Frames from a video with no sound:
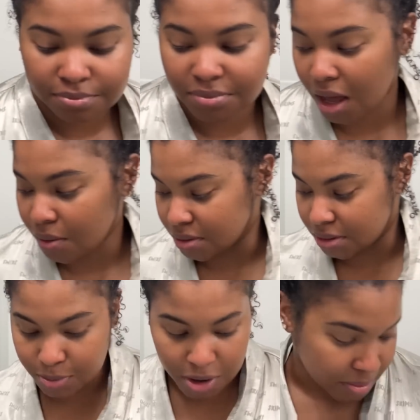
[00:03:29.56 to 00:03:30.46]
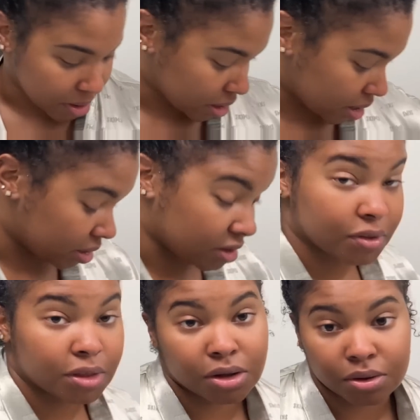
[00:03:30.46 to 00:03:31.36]
That was Brian McKnight,
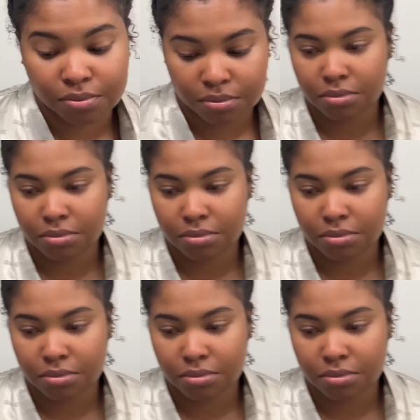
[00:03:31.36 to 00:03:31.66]
even though